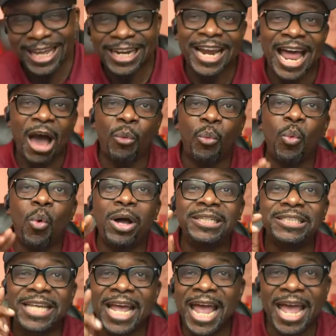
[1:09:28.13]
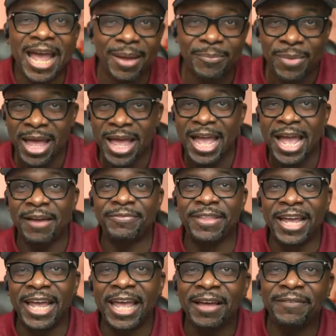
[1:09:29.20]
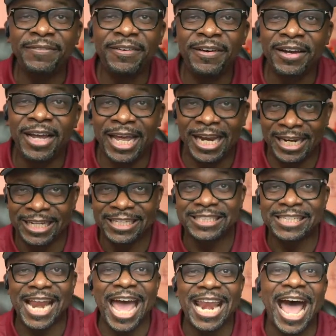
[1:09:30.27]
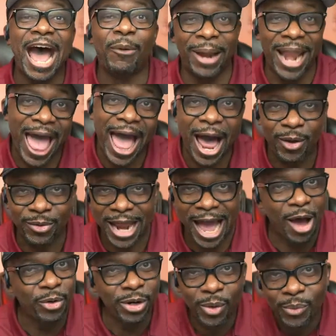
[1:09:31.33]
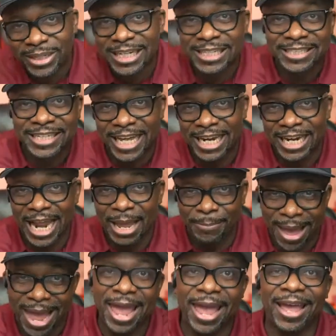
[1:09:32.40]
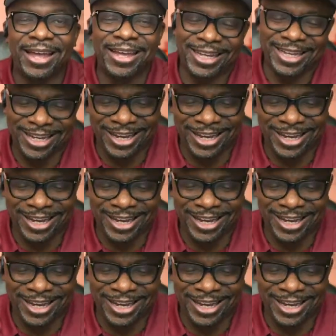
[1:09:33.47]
and not one time have they ever, at least not out loud. Now, I don't know what they said in their mind,